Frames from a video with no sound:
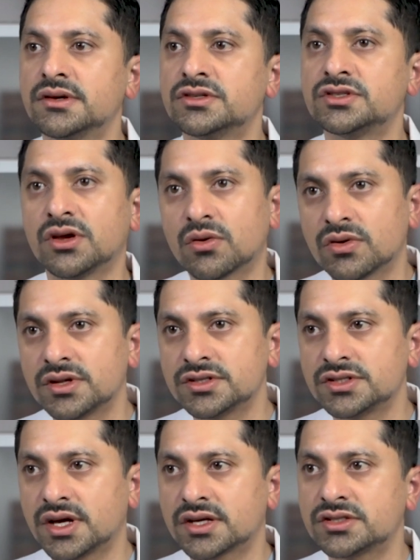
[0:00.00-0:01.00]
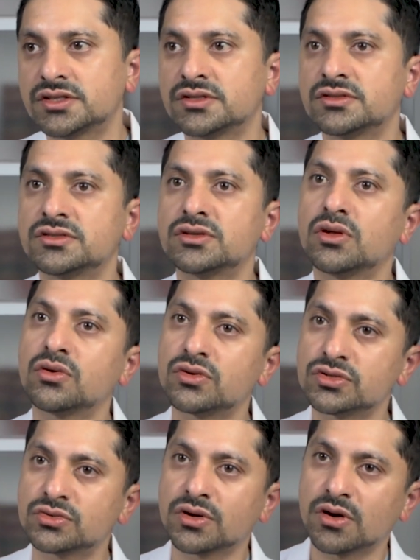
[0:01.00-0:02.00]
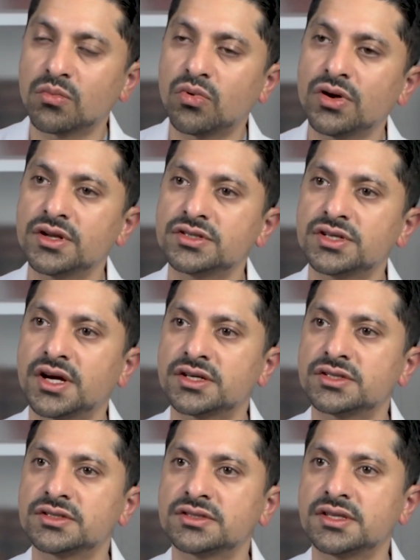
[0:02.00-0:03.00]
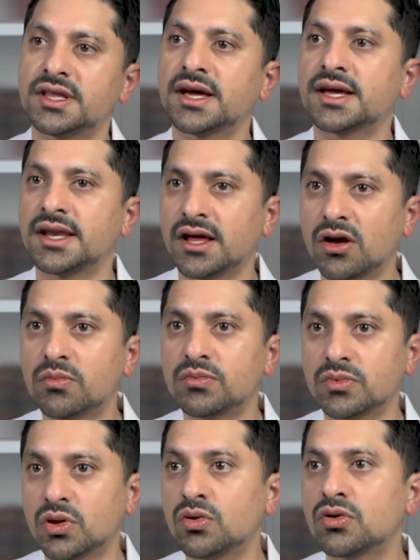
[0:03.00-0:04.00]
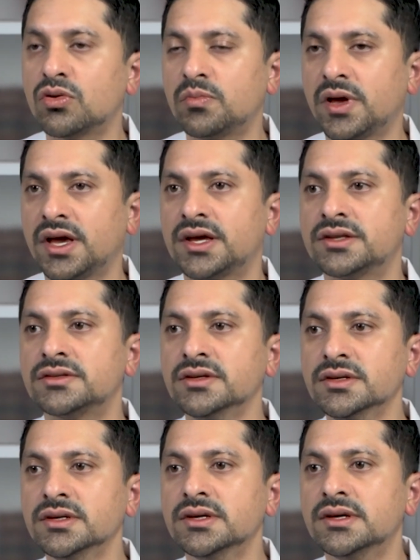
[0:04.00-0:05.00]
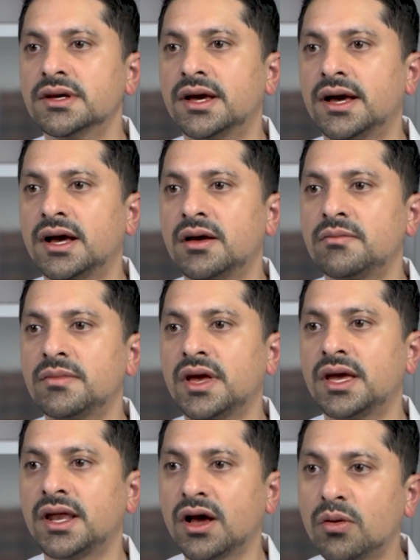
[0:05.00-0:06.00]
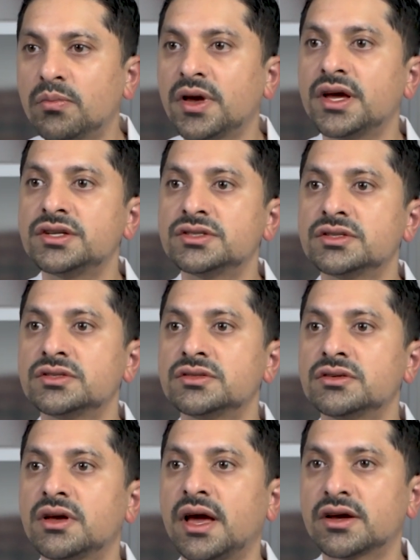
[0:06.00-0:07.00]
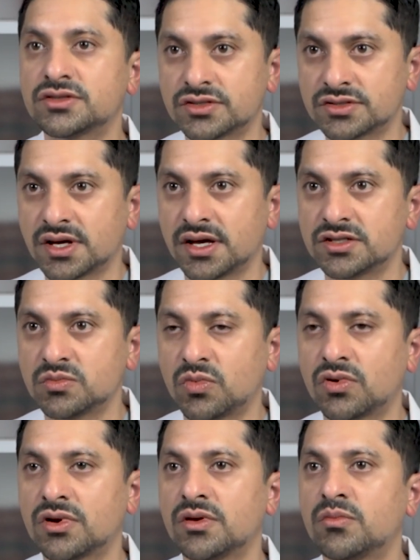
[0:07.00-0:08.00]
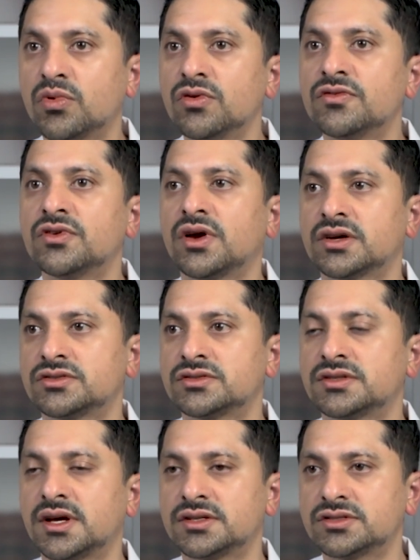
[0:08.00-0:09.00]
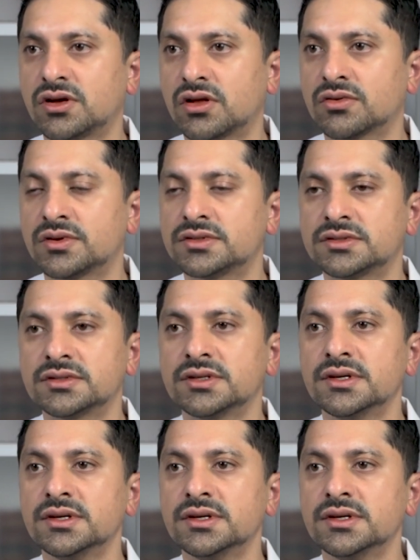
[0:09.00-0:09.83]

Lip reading: steroid injections, local trigger point injections, and that can help local pain and help patients exercise more, improve their exercise tolerance.